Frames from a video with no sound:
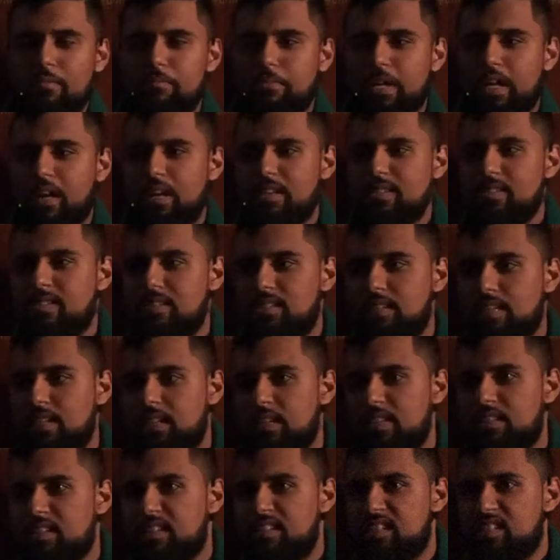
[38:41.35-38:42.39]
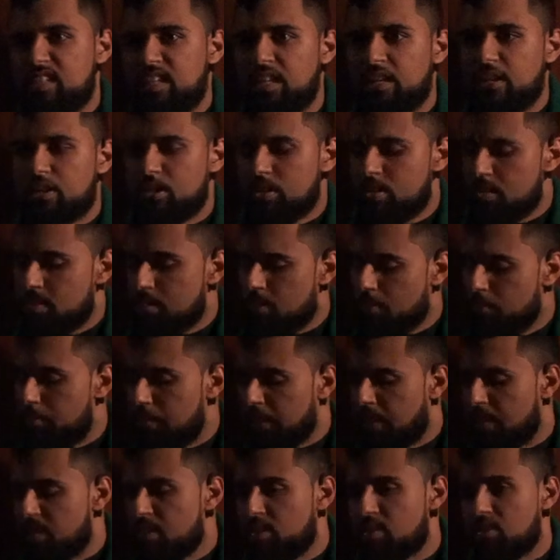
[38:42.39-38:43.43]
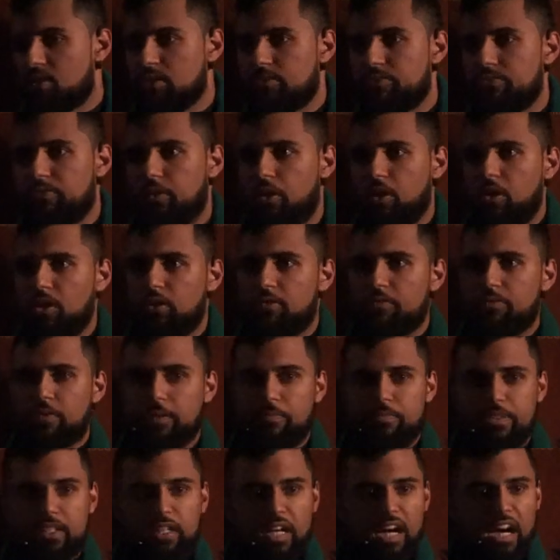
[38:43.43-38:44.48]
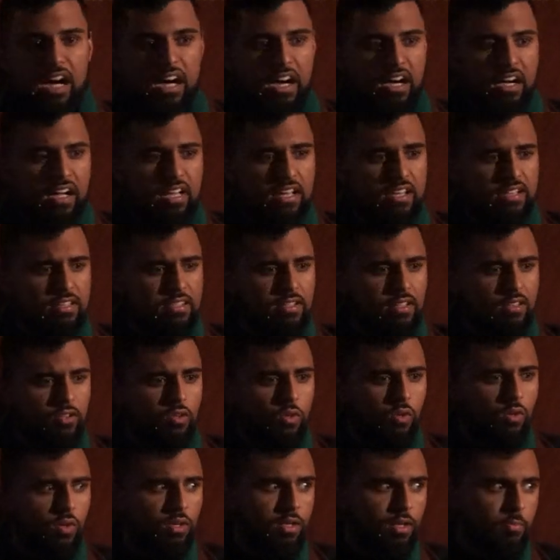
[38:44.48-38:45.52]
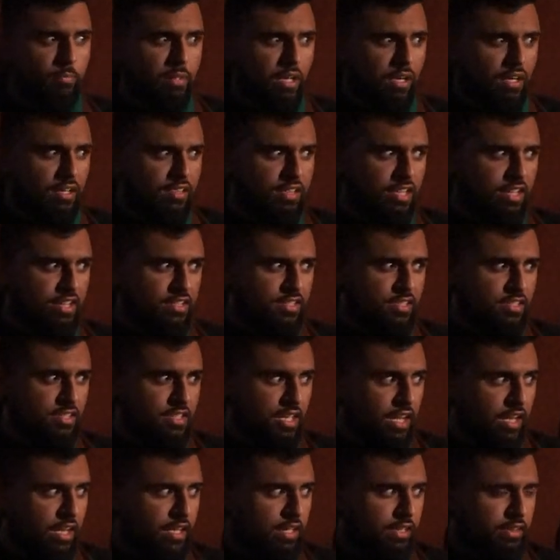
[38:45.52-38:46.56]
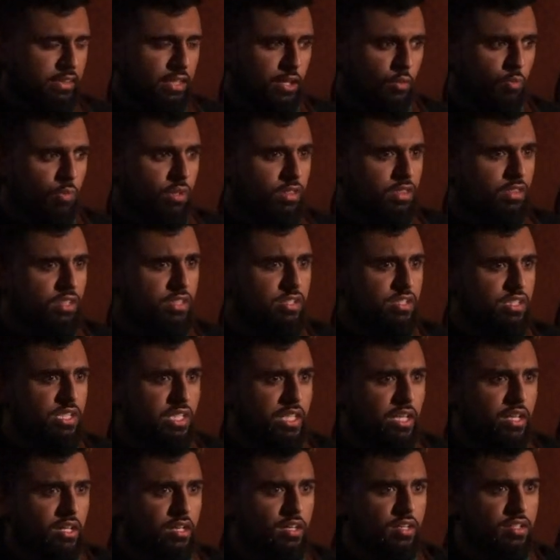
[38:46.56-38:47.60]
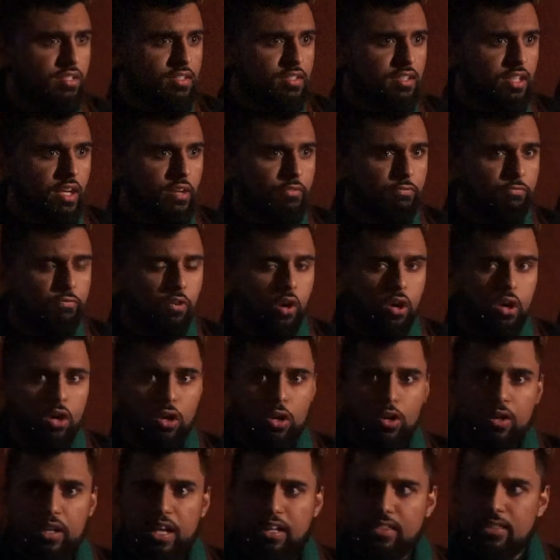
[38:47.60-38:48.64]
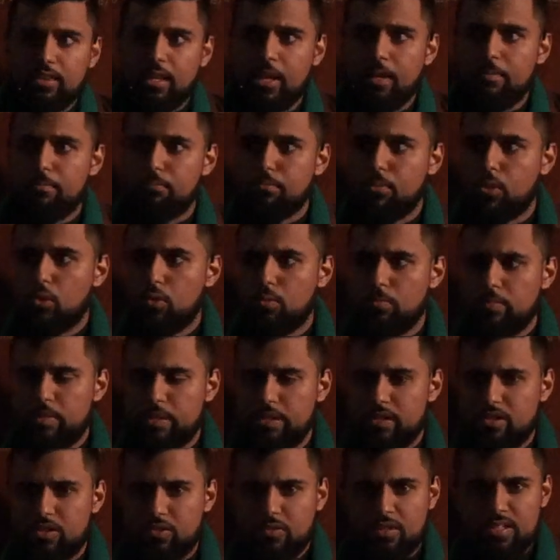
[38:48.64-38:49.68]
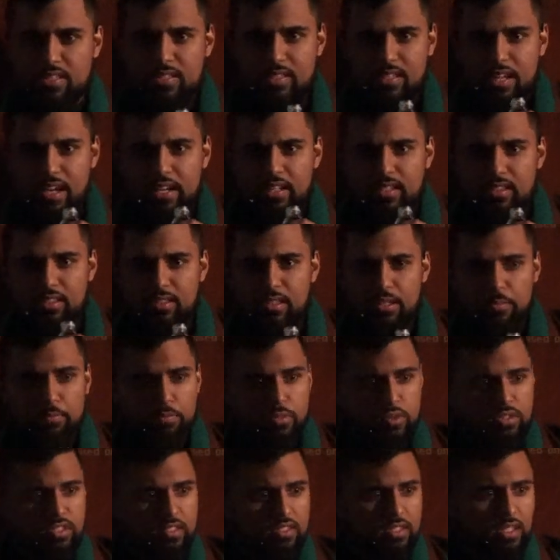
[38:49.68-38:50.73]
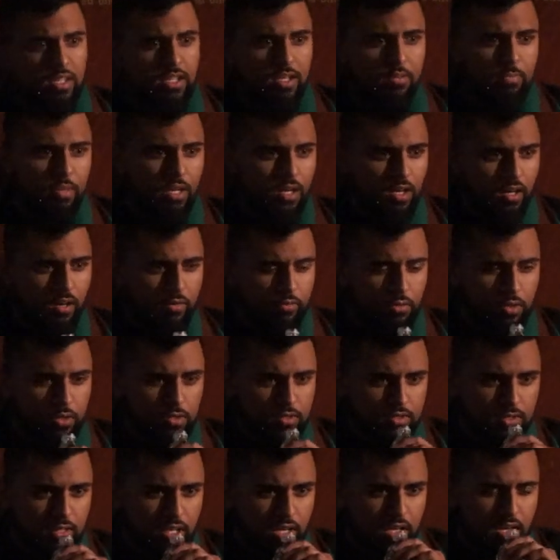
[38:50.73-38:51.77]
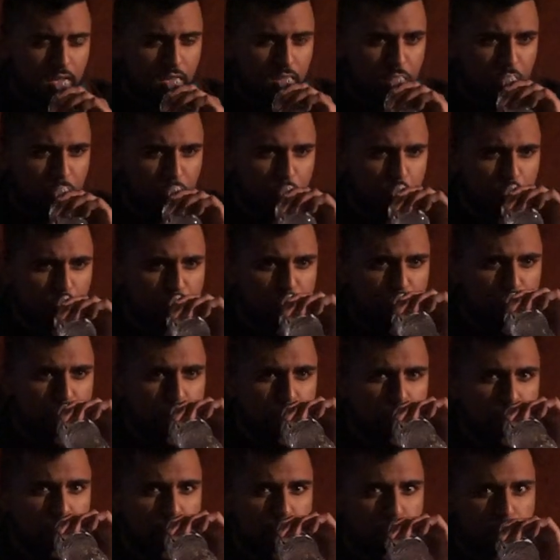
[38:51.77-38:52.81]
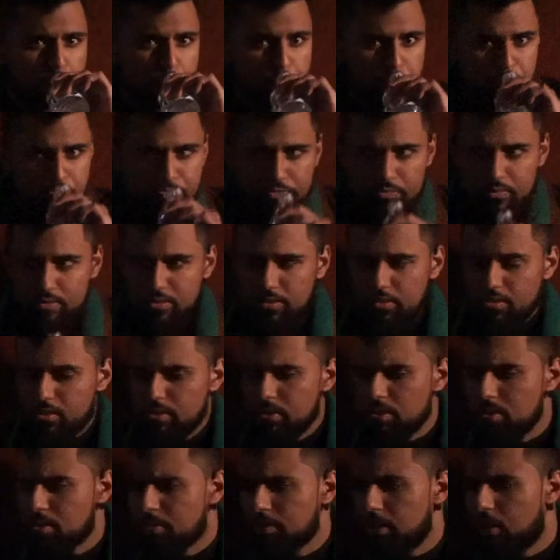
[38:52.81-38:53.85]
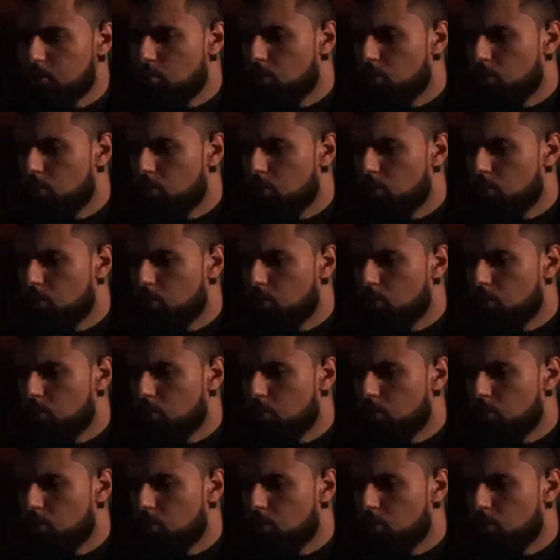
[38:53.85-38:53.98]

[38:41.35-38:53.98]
But I see the tears that begin to fall from the eyes, and the ulama they state that when the tears they fall at that moment, recite the musibah of Hussein. The